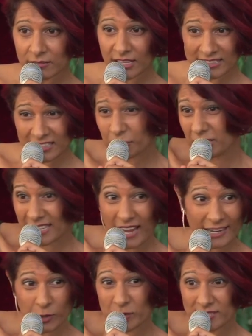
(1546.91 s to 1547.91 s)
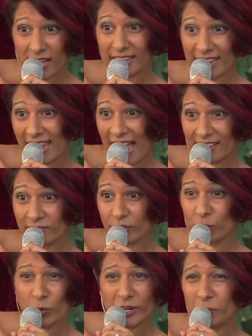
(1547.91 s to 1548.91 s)
like literally, I go inside and I ask
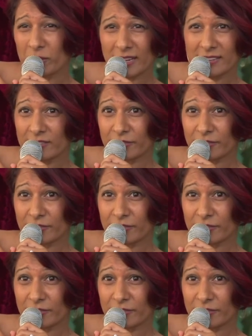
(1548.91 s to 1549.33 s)
her, What do you need